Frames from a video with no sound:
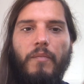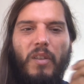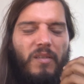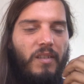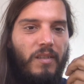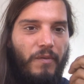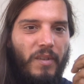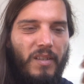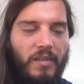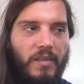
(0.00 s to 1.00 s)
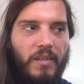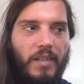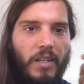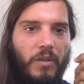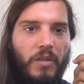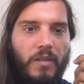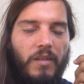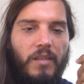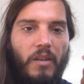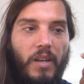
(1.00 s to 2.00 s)
because this is physics, this is energy, this
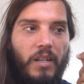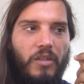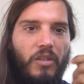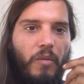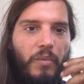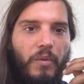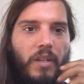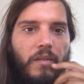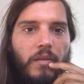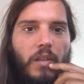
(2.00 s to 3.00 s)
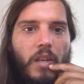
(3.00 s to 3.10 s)
is how energy operates.